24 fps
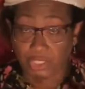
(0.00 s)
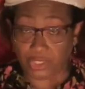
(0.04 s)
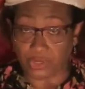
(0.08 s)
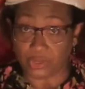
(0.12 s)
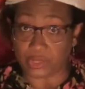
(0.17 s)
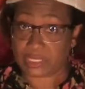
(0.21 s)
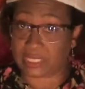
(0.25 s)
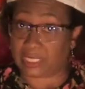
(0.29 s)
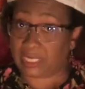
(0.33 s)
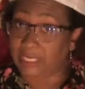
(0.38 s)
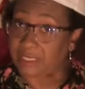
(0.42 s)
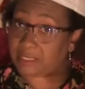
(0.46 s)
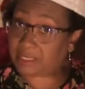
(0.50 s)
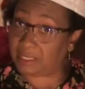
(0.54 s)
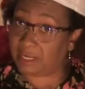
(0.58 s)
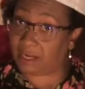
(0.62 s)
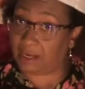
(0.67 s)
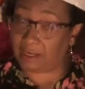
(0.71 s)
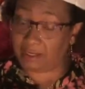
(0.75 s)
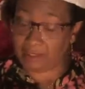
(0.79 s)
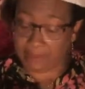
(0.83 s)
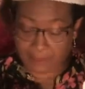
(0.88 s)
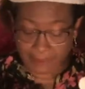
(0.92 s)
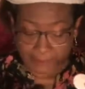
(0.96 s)
You can use
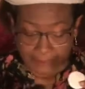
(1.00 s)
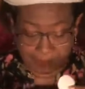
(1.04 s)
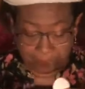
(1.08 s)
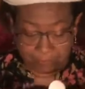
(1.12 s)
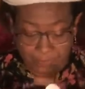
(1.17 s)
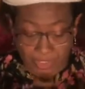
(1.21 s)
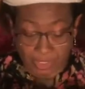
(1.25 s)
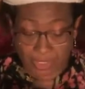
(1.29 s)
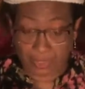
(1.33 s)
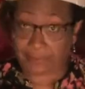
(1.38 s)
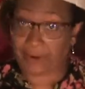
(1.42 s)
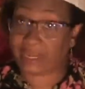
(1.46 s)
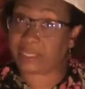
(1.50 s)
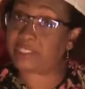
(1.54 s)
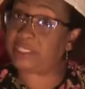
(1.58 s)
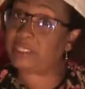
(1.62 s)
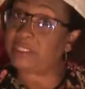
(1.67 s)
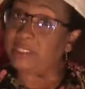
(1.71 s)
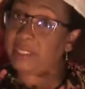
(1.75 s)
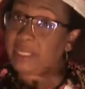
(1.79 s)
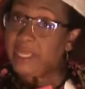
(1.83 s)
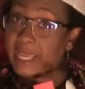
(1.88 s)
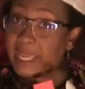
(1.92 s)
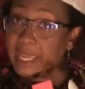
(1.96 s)
glitter. You can
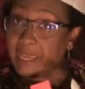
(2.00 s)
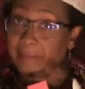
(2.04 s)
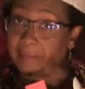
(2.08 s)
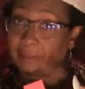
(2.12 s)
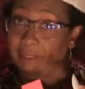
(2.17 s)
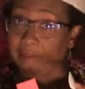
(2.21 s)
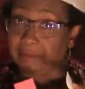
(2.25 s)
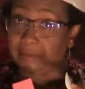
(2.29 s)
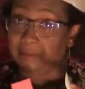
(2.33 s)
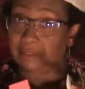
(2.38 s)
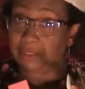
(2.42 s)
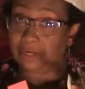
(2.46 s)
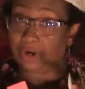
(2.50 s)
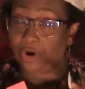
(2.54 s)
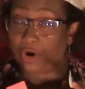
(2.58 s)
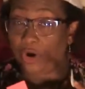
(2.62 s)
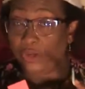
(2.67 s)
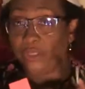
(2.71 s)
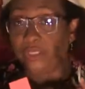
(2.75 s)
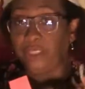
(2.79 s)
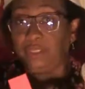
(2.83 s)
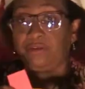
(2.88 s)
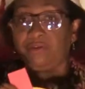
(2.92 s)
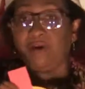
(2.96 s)
write your name,
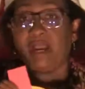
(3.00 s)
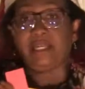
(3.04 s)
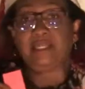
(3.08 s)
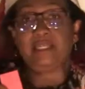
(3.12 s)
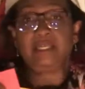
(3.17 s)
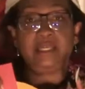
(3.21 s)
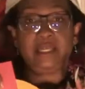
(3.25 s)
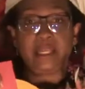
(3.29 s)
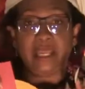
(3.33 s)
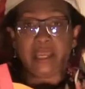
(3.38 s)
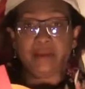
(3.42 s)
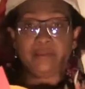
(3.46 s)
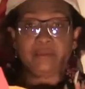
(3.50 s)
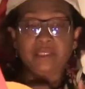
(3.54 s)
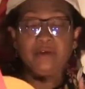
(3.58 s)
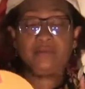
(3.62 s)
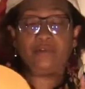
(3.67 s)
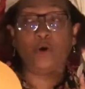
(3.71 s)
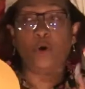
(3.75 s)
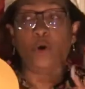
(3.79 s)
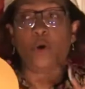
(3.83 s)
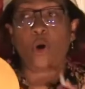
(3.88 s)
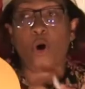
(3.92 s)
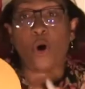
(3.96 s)
or you can write the
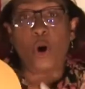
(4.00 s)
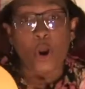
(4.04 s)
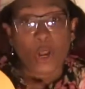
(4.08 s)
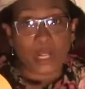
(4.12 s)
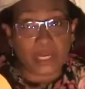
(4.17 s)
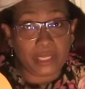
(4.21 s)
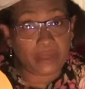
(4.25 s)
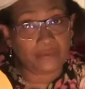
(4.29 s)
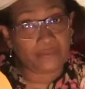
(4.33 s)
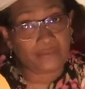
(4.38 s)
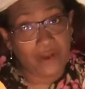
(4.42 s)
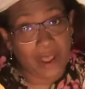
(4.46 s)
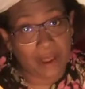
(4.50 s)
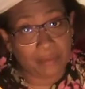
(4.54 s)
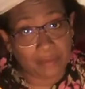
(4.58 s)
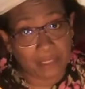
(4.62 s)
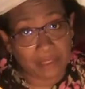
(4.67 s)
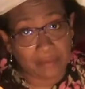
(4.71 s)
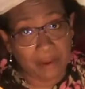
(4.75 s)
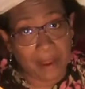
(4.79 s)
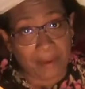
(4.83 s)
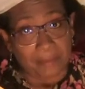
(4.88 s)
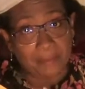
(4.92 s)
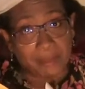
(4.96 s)
names of all your
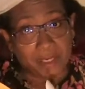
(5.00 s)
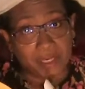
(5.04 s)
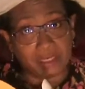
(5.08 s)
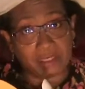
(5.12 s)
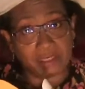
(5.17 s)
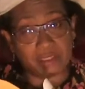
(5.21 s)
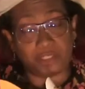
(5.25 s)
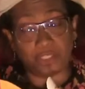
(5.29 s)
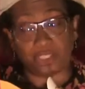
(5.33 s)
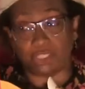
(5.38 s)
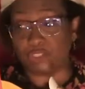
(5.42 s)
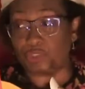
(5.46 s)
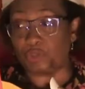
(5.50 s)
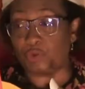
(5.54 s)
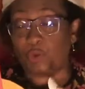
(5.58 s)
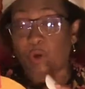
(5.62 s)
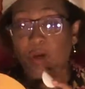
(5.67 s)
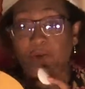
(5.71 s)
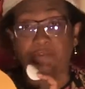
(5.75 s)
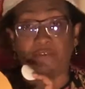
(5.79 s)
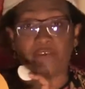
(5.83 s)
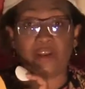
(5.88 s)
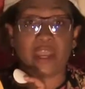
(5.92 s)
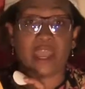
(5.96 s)
family members. You
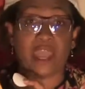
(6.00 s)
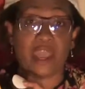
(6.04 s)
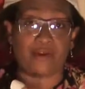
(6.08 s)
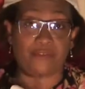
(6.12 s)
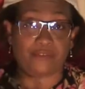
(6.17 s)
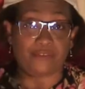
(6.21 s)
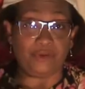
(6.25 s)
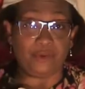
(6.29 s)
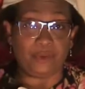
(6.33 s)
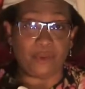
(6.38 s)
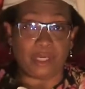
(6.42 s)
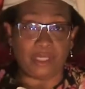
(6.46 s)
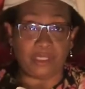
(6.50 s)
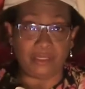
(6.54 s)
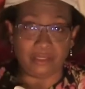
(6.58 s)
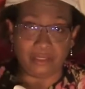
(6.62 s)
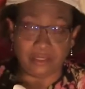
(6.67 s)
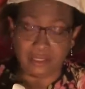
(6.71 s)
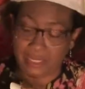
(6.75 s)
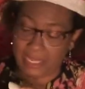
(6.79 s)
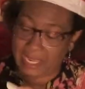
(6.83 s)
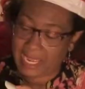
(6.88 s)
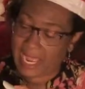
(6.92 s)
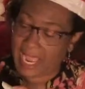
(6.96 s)
can do one for
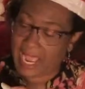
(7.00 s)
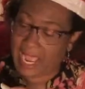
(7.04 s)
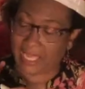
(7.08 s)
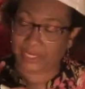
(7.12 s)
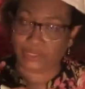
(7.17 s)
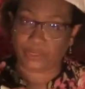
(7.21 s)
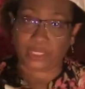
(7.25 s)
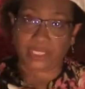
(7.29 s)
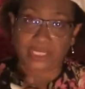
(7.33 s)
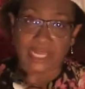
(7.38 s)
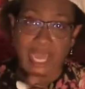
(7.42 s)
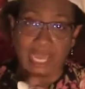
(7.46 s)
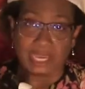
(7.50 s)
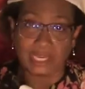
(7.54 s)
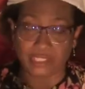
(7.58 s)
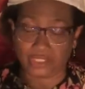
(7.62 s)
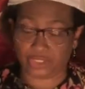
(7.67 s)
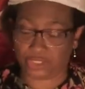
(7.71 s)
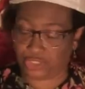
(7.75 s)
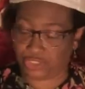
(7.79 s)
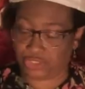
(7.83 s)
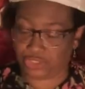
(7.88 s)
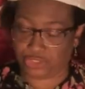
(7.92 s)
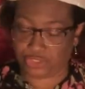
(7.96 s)
everyone, and you can
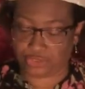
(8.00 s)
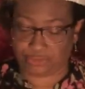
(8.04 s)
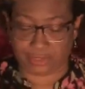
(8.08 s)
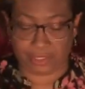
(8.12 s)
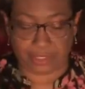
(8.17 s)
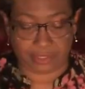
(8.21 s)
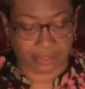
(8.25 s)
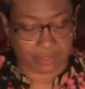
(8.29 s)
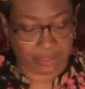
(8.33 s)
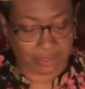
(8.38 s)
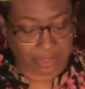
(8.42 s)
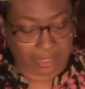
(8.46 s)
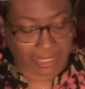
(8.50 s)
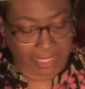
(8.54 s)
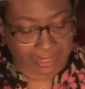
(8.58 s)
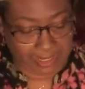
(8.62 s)
hang it on your tree.